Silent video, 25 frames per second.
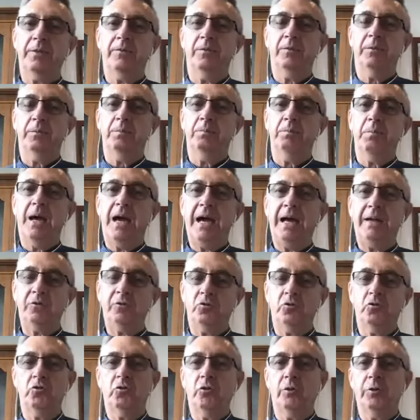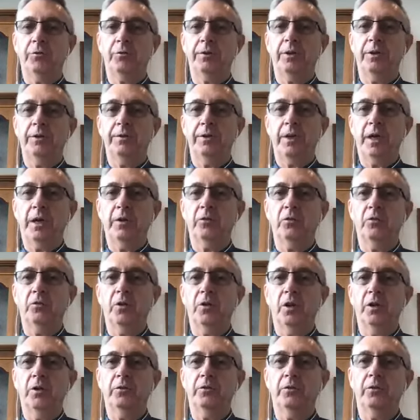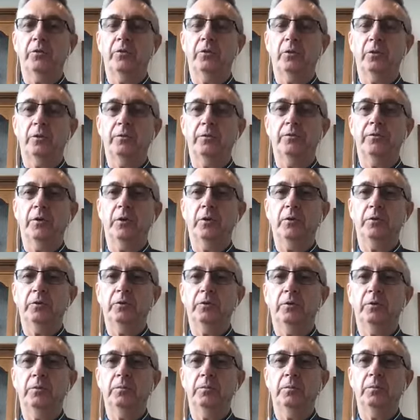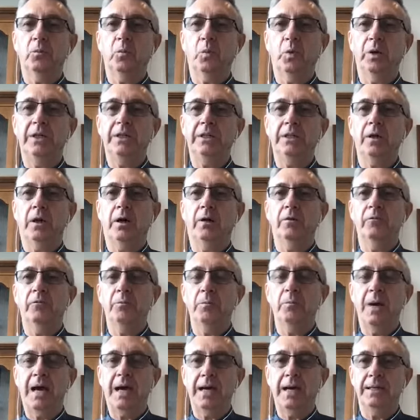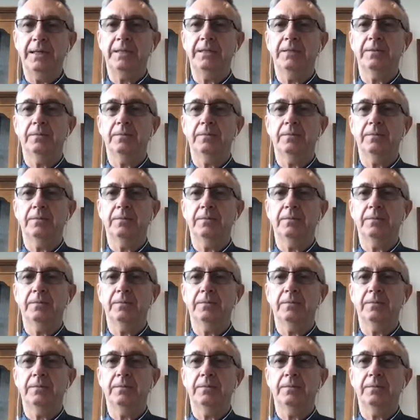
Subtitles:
March $3,000 until the first week of May.